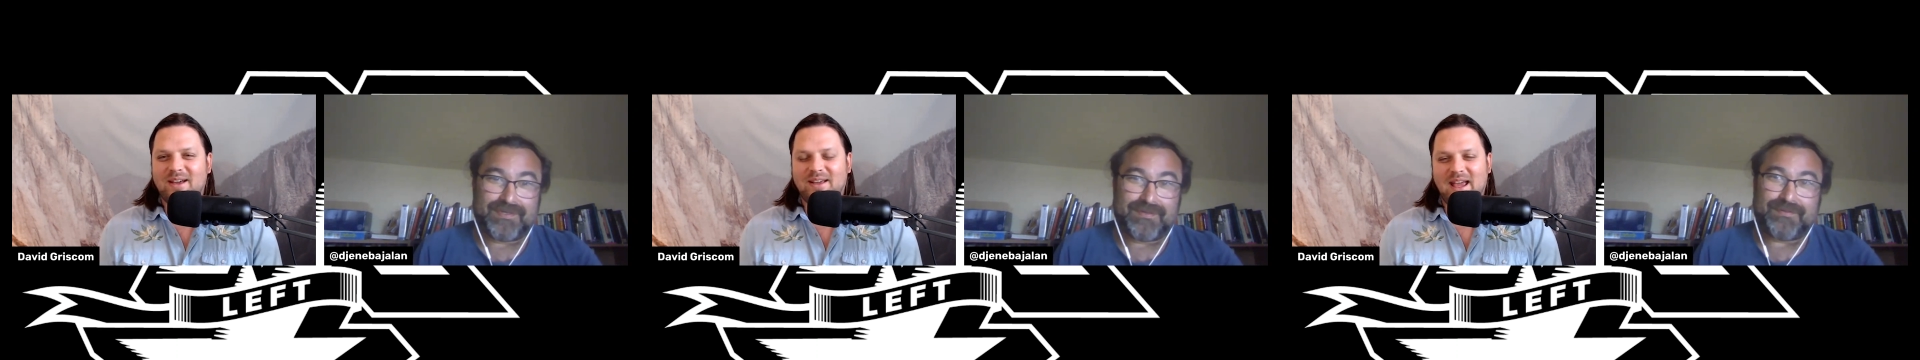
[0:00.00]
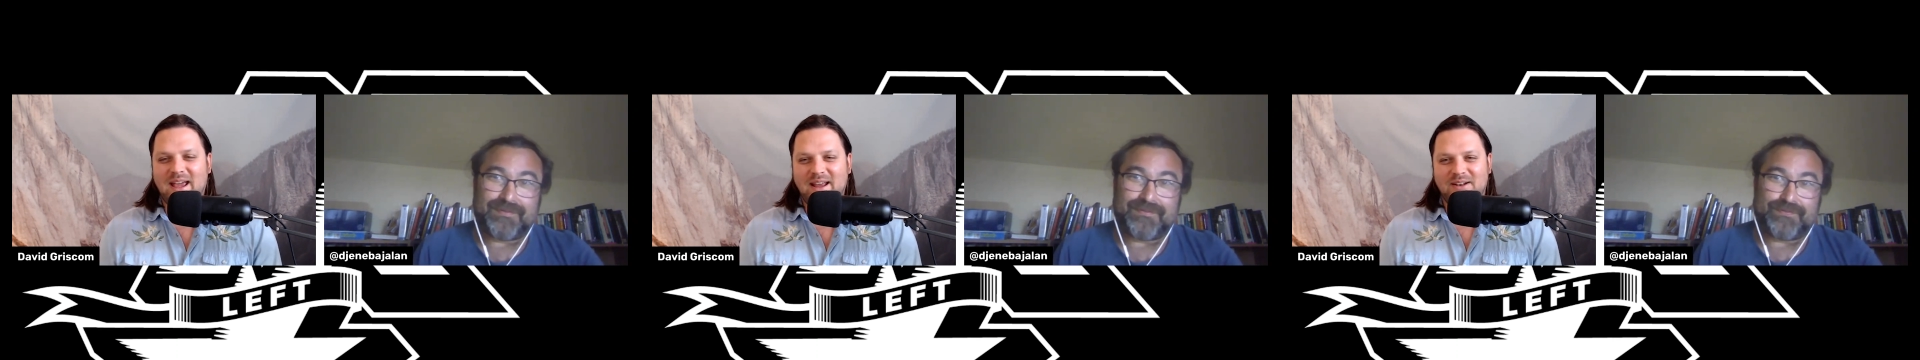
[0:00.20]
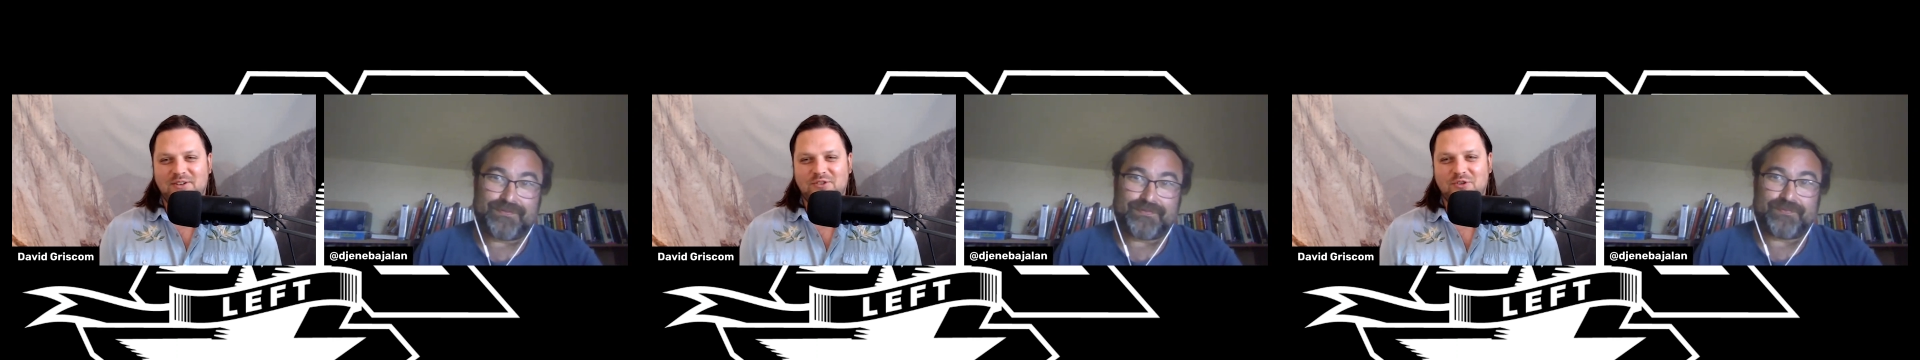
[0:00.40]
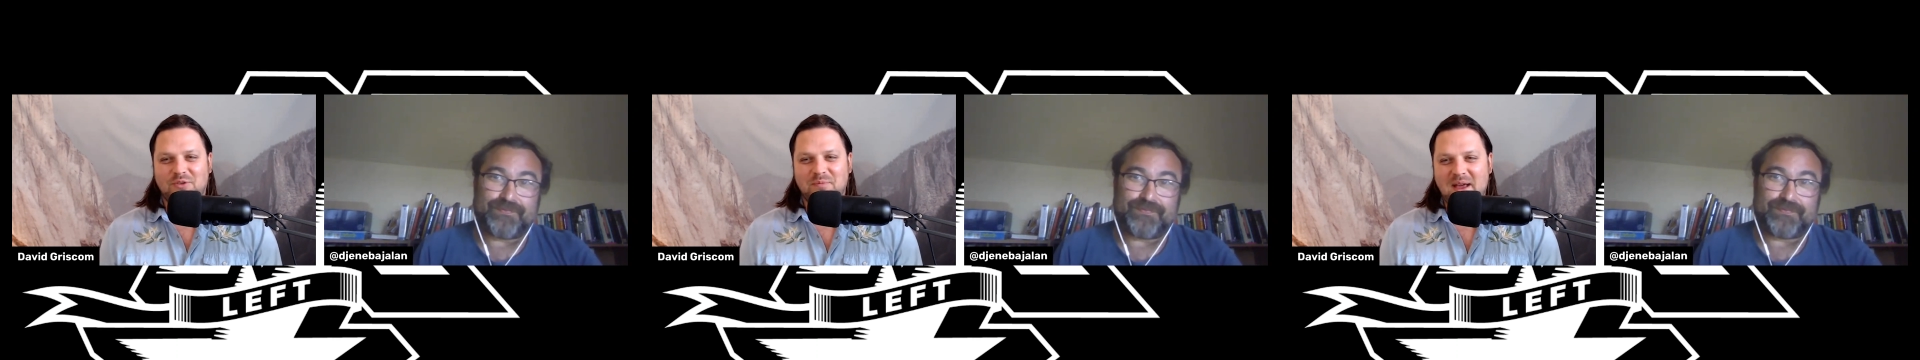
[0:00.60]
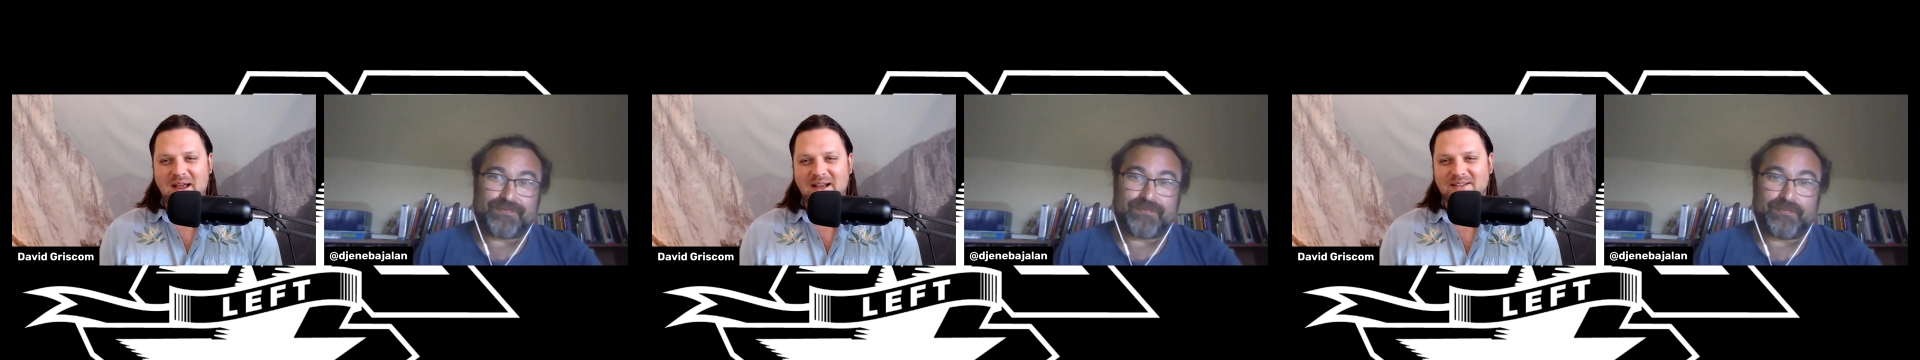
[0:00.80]
Speaker 1: gain
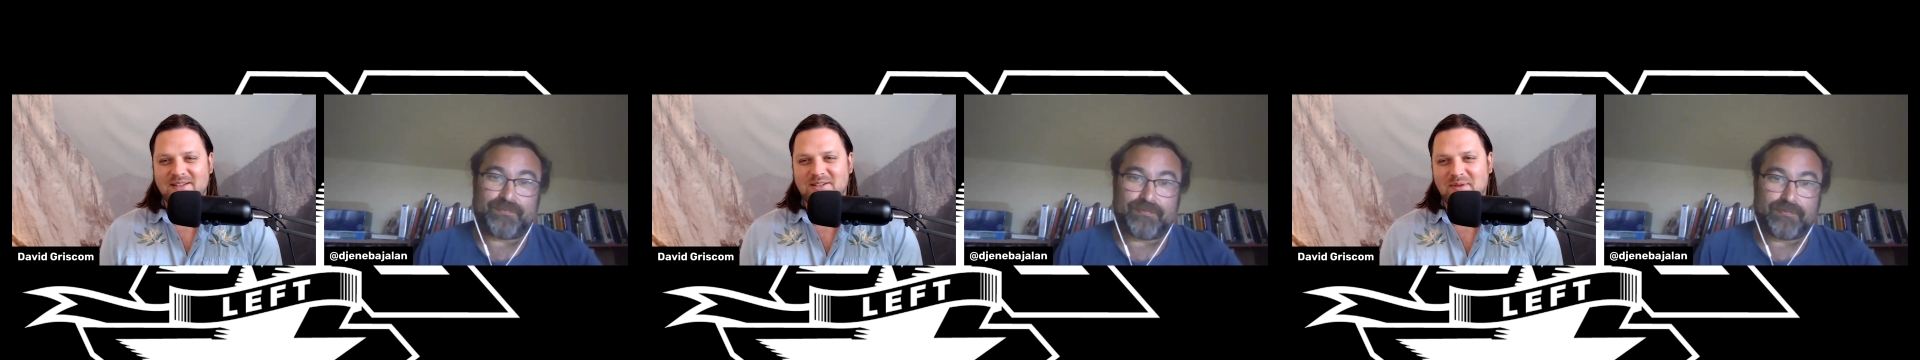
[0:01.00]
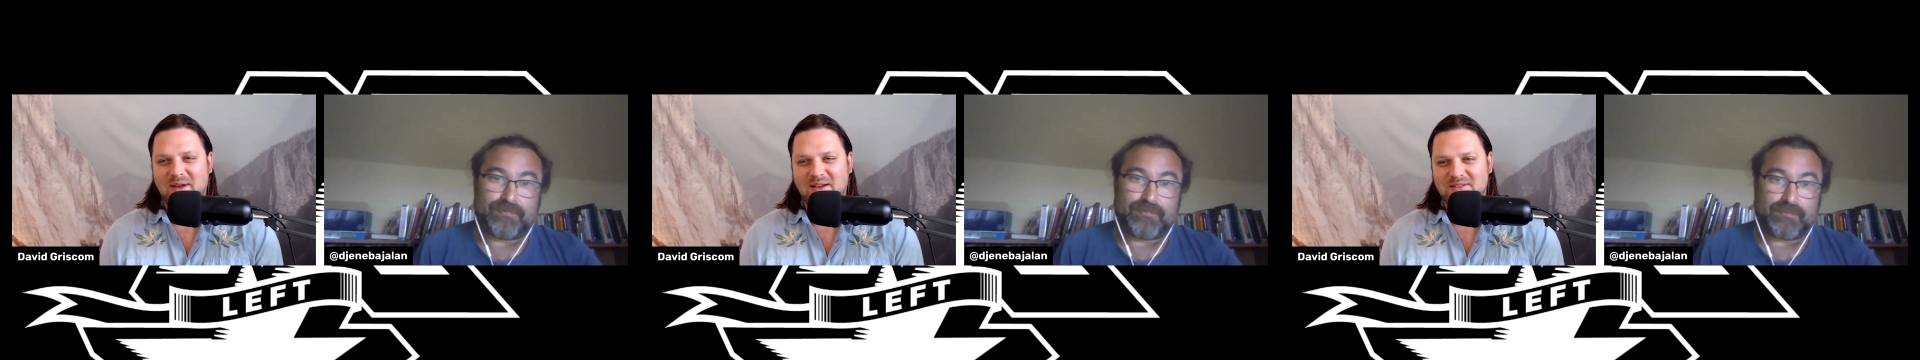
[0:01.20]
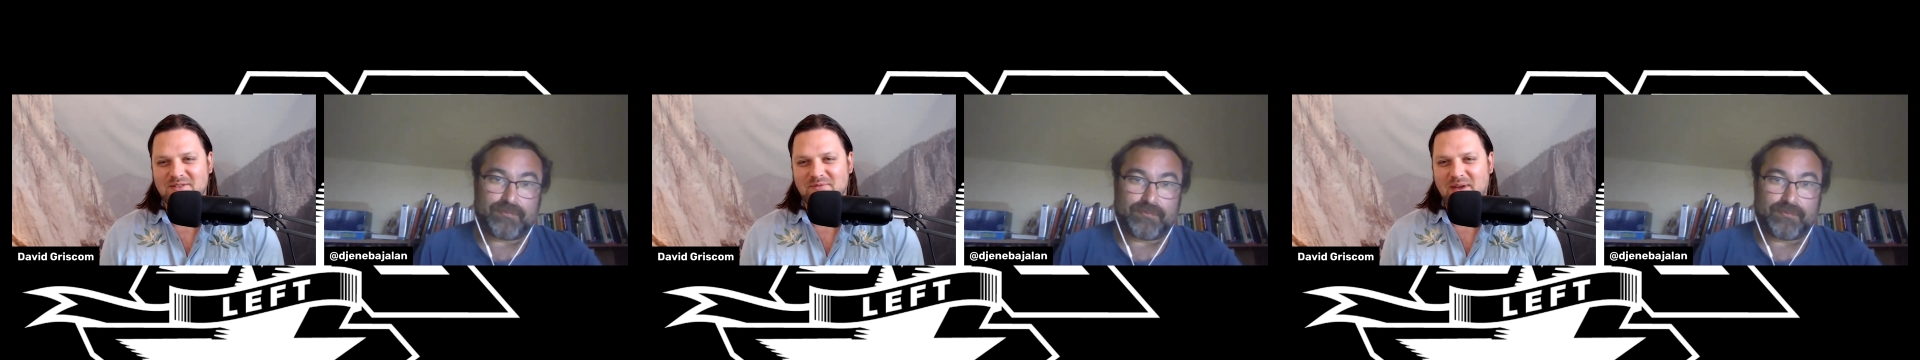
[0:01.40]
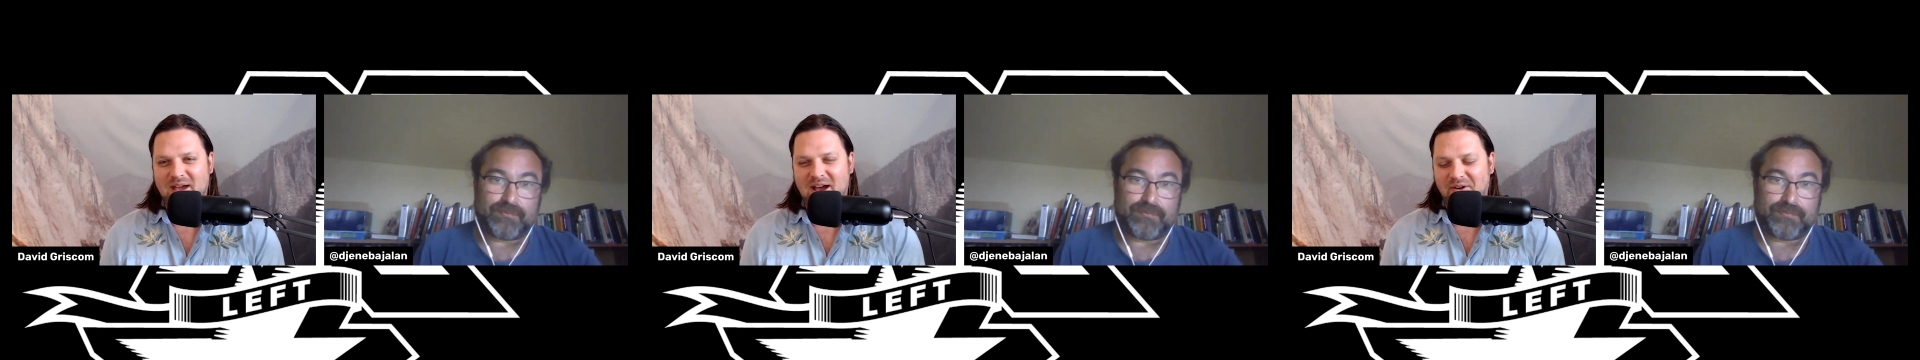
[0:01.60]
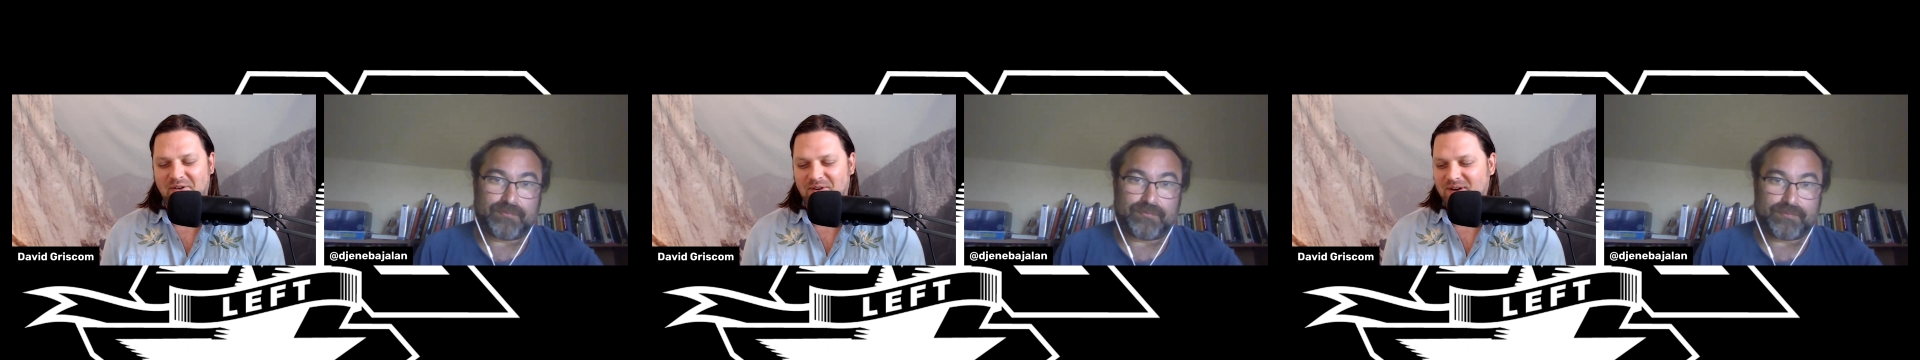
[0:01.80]
tremendous amounts of
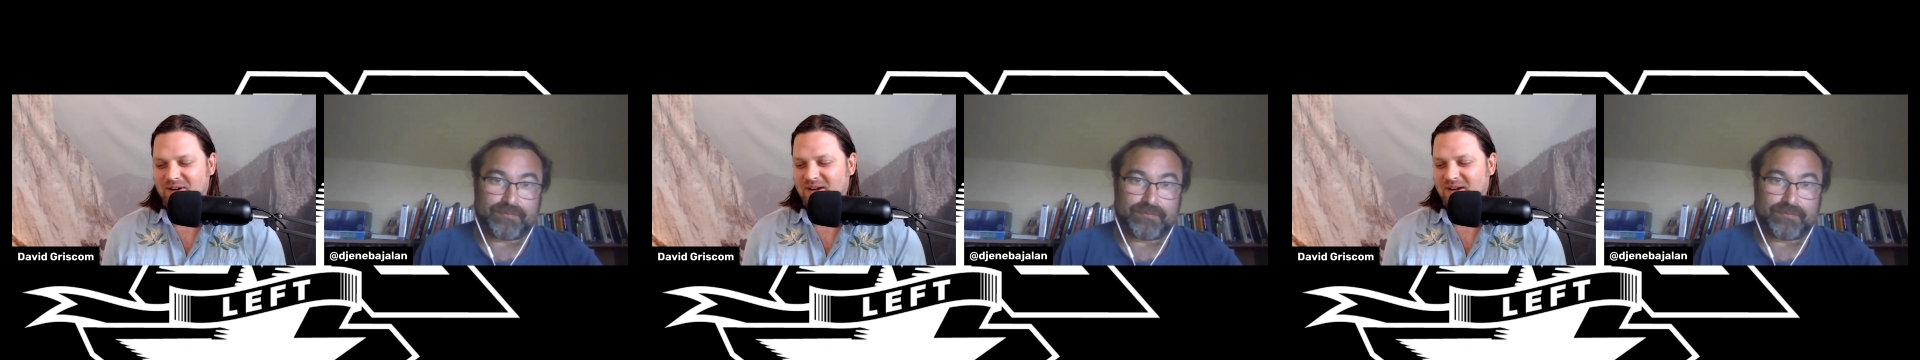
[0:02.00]
power.